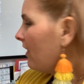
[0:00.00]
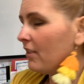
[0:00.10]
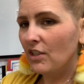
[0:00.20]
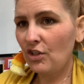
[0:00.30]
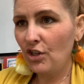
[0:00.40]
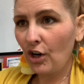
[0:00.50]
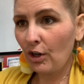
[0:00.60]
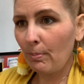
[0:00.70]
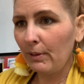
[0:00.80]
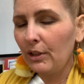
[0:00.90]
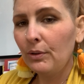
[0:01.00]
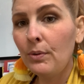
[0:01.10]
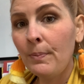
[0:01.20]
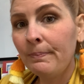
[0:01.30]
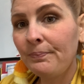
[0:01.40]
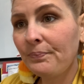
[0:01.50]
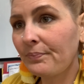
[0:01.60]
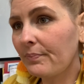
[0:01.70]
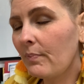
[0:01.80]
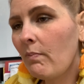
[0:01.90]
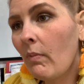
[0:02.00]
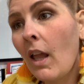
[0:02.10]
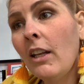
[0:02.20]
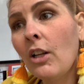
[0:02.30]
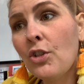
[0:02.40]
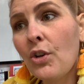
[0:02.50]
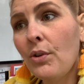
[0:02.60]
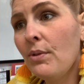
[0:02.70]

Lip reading: this dark blue, and I'll show you